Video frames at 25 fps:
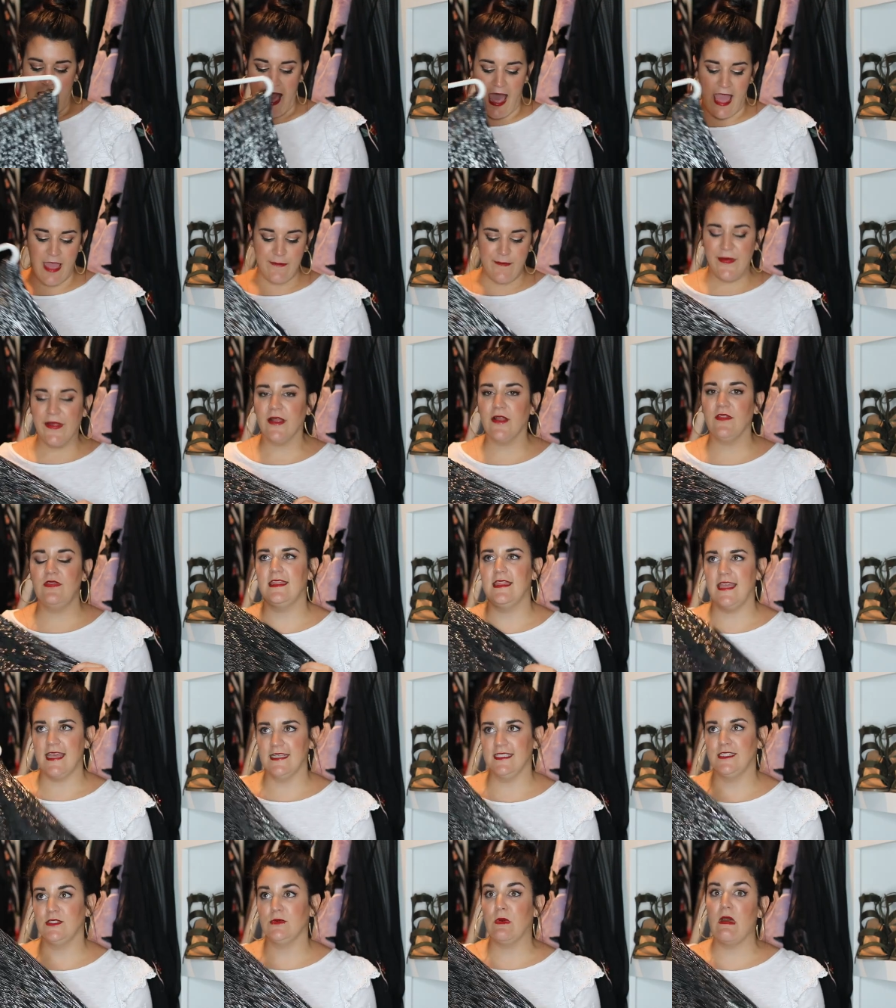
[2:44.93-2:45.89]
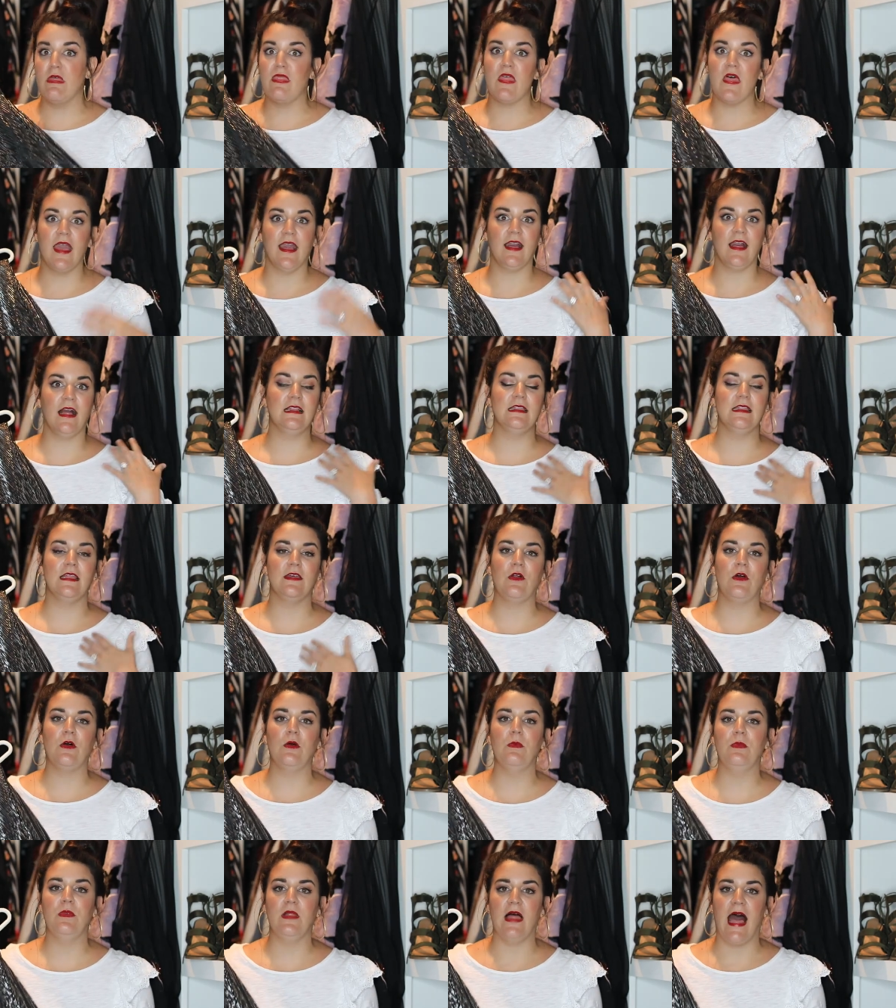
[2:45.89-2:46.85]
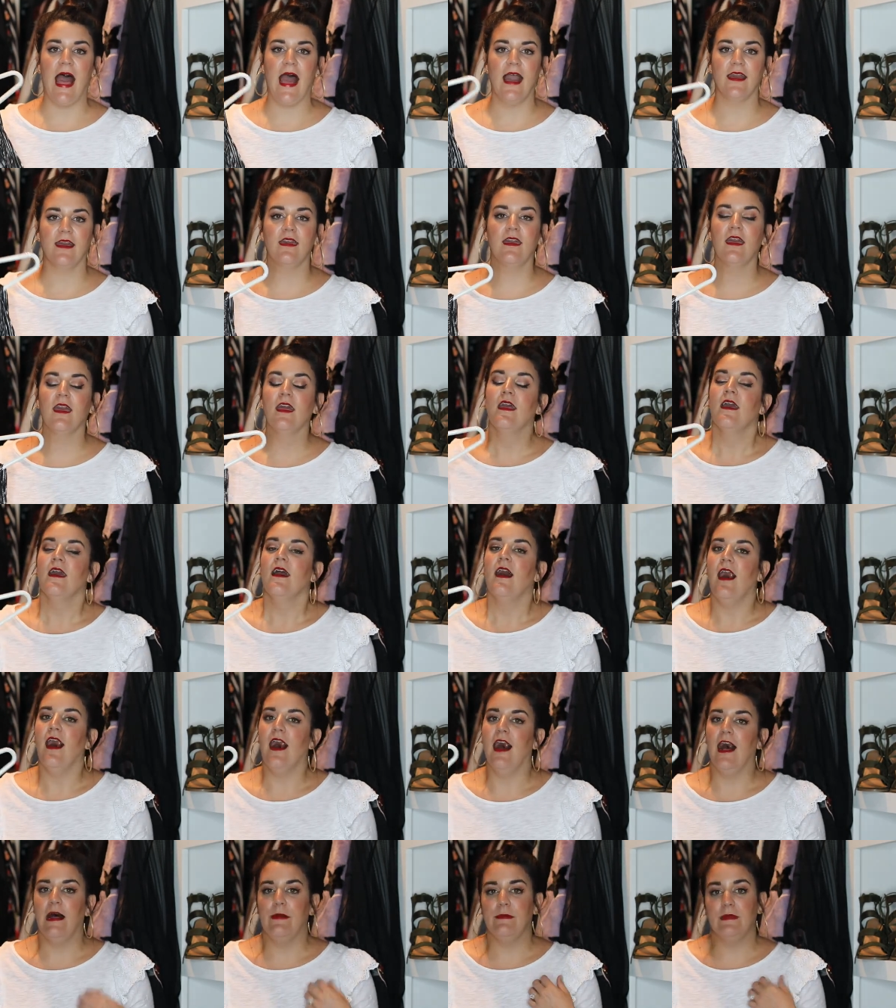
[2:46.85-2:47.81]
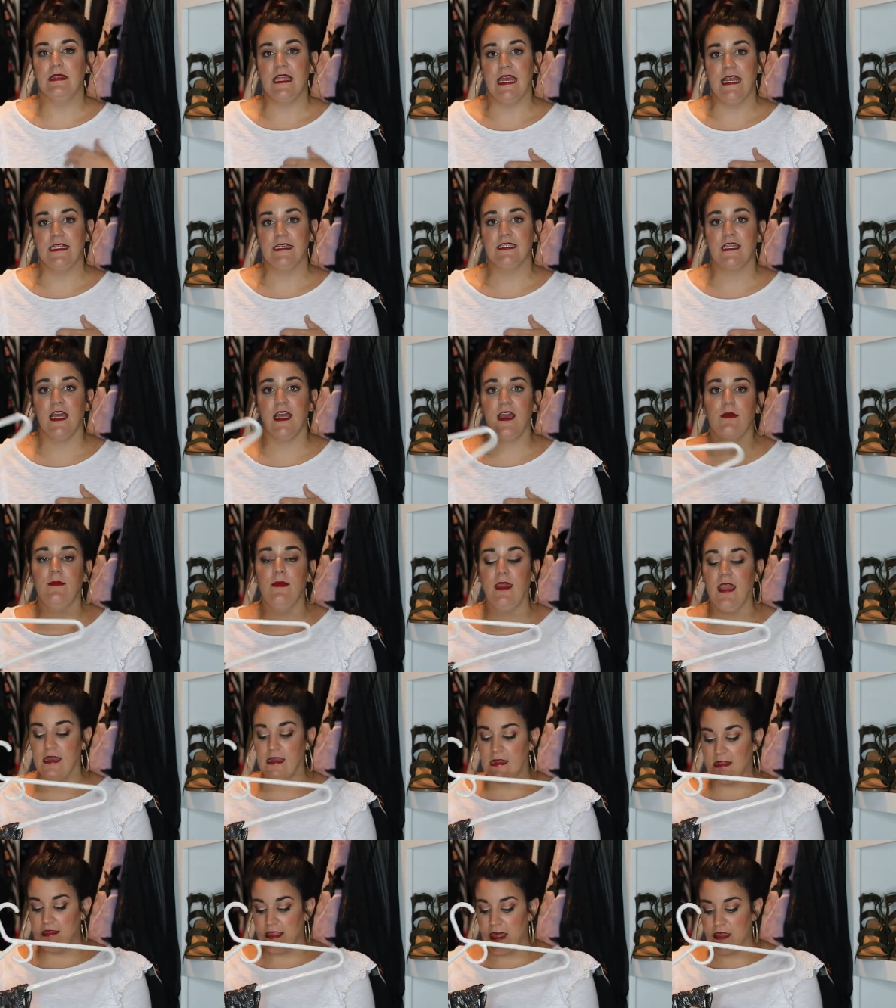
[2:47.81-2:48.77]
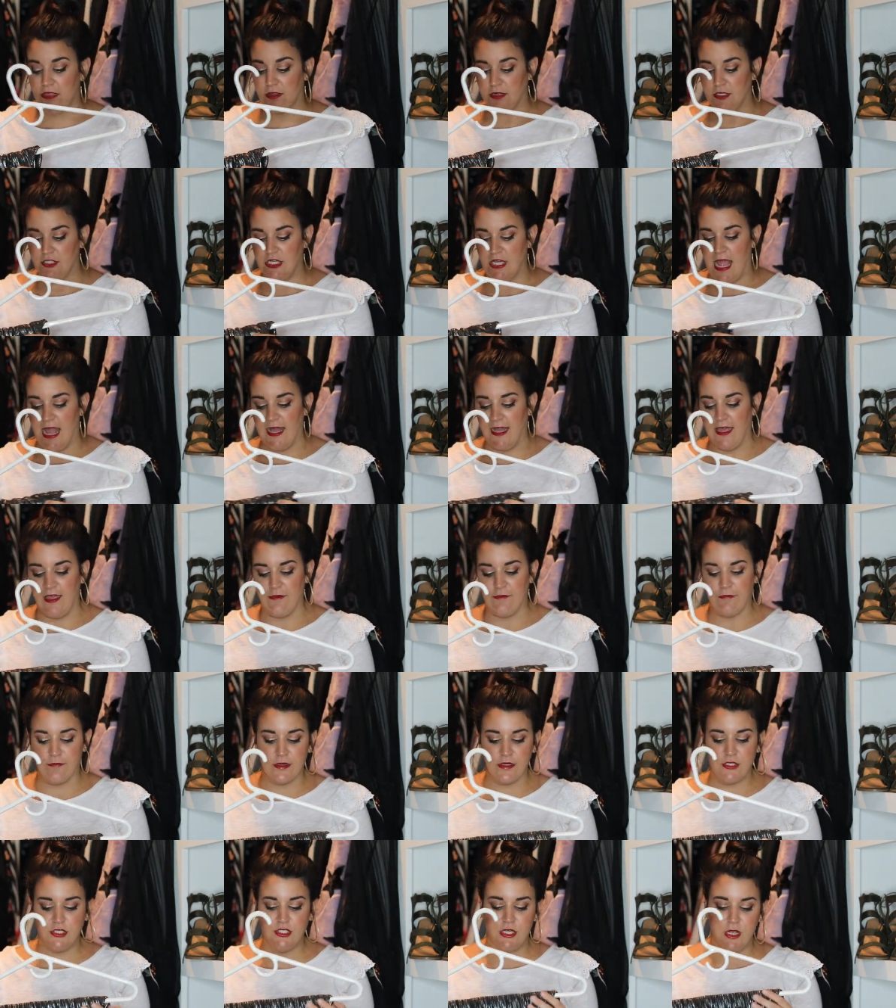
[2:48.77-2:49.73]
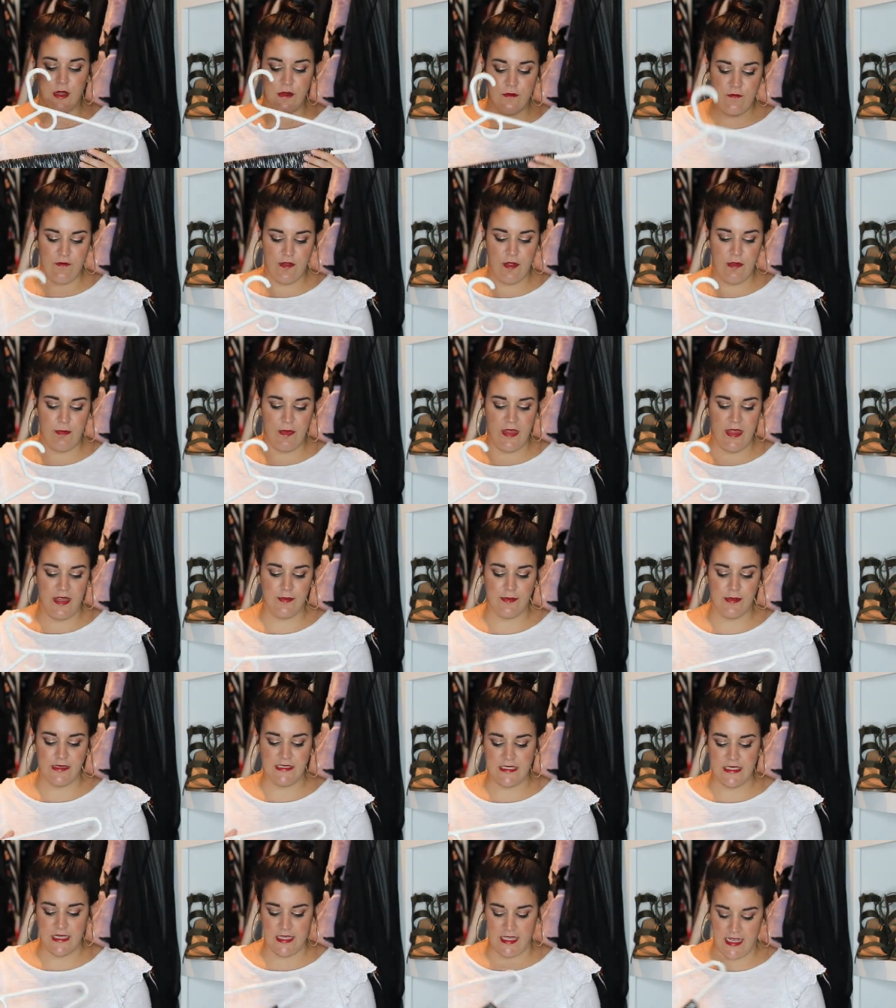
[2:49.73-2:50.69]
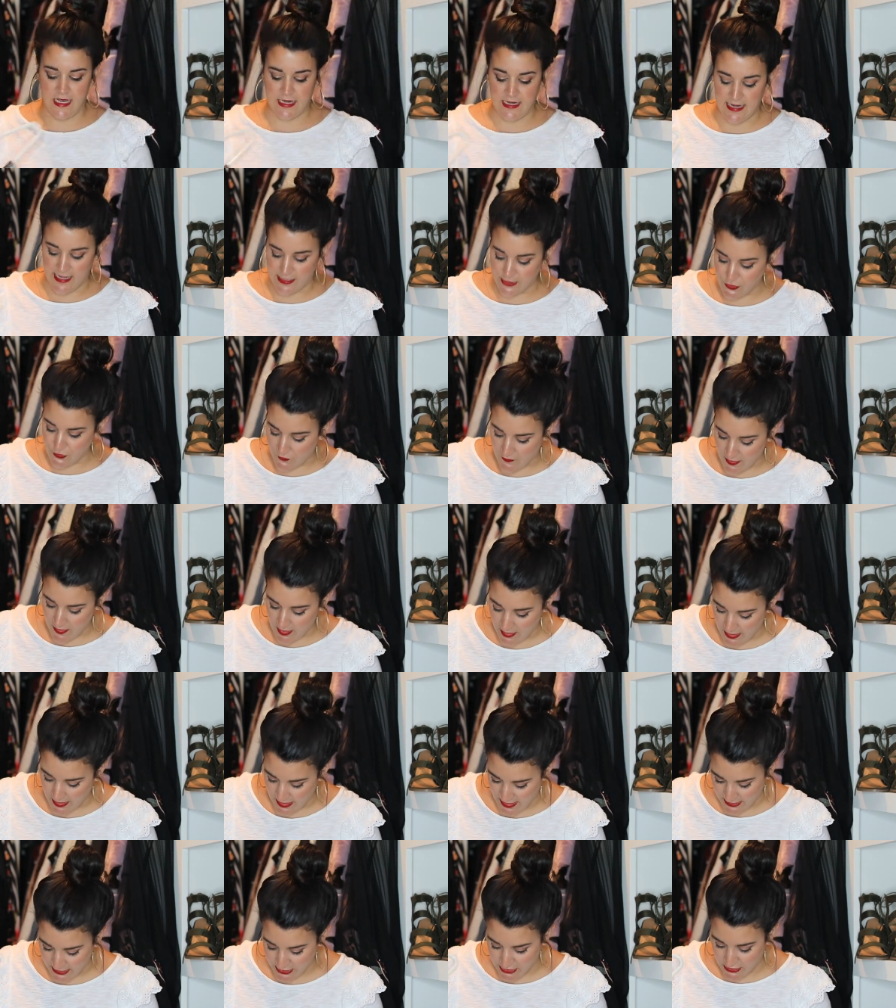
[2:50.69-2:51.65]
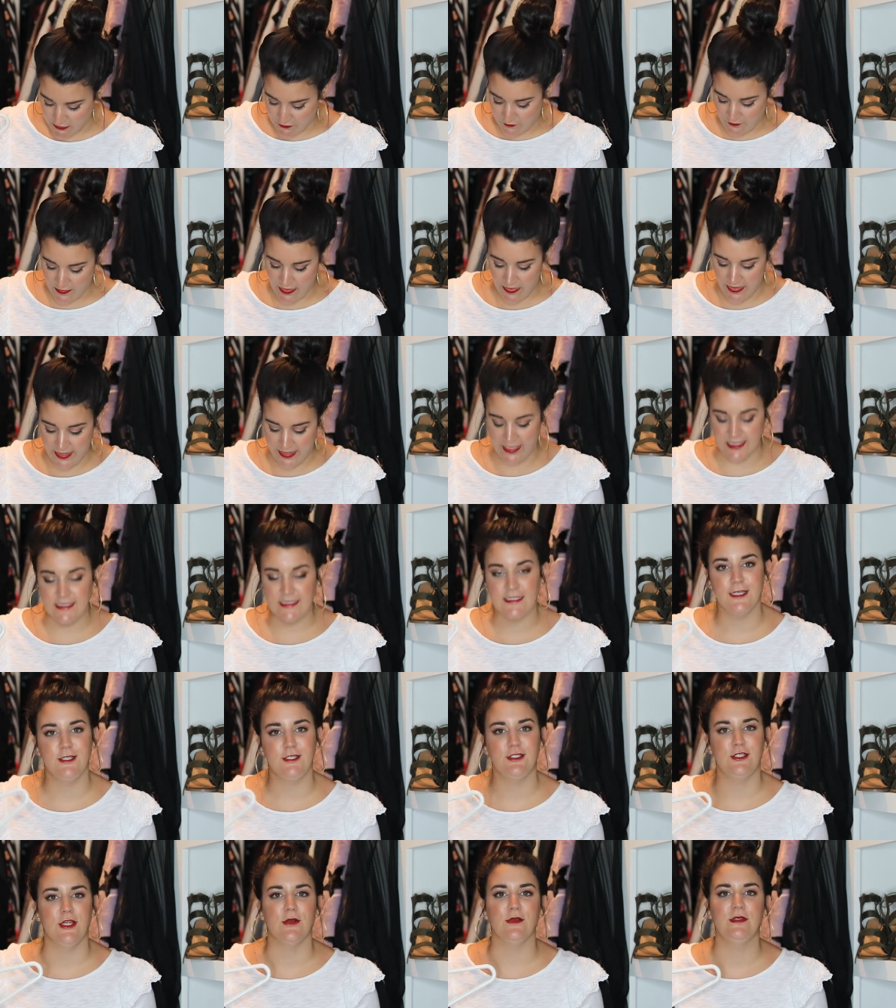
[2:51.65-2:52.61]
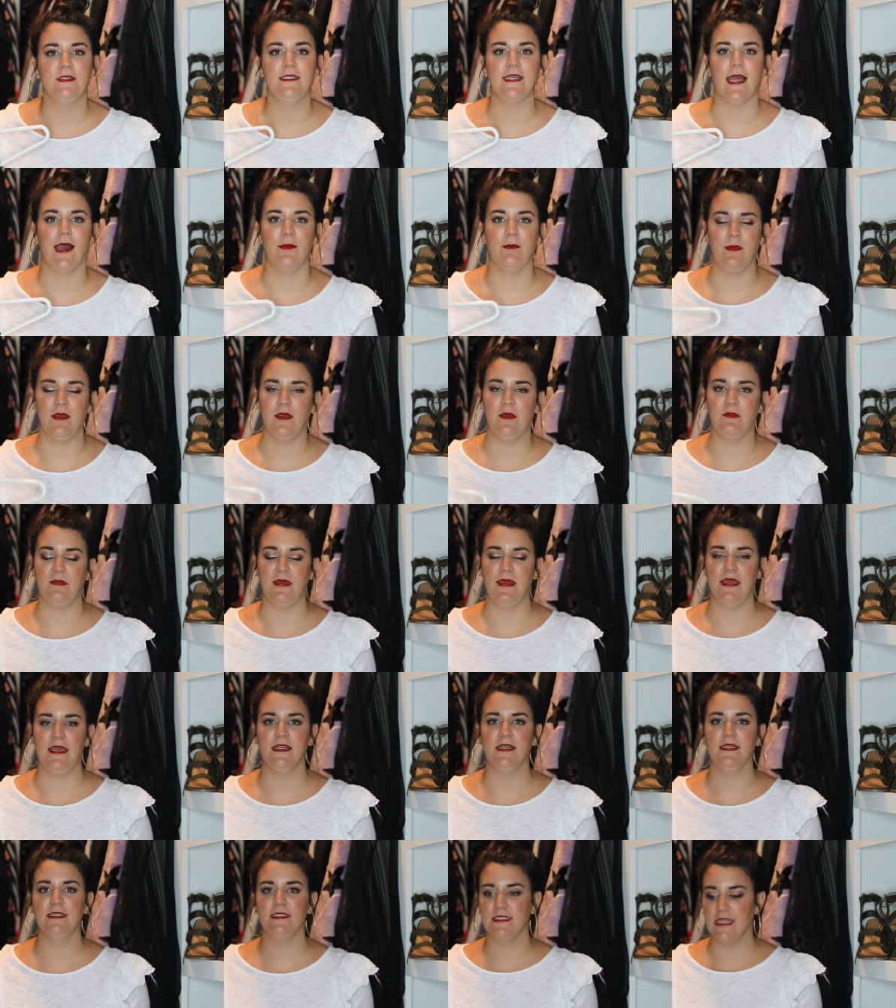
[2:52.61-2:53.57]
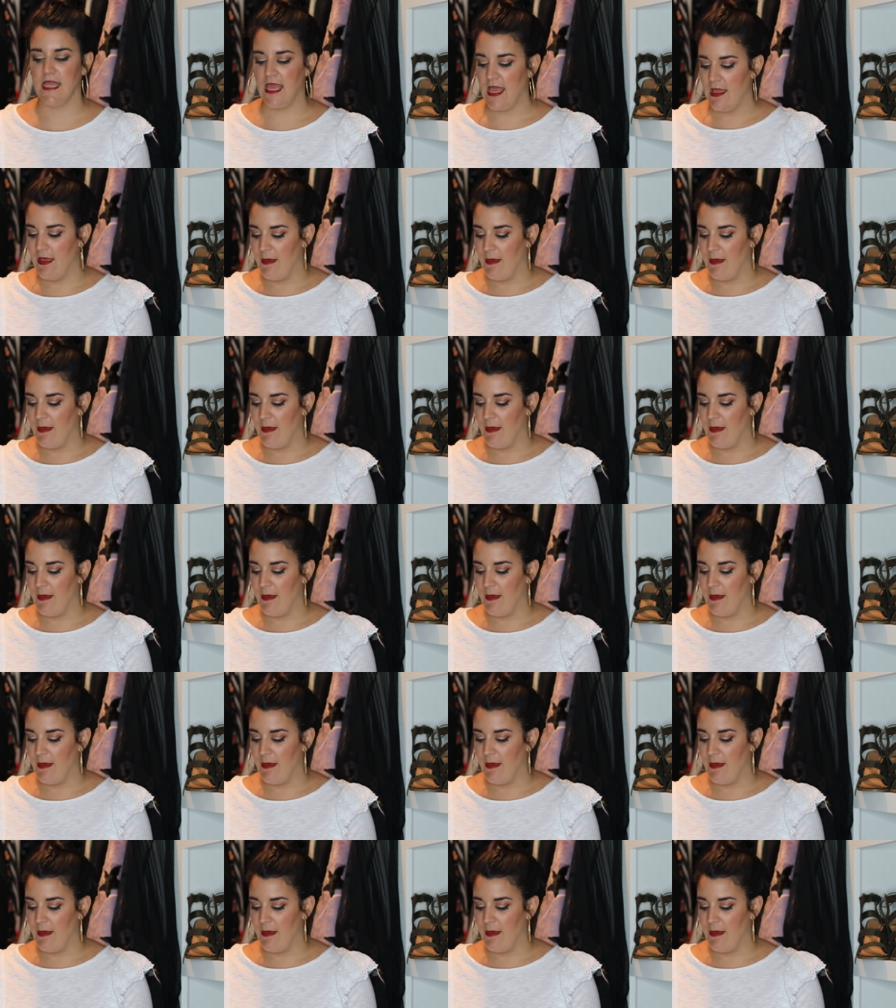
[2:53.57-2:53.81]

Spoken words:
I paired this with like a little black lace cami and a leather jacket for a show Phil played recently in Nashville, and I just feel like it's a show-stopping piece,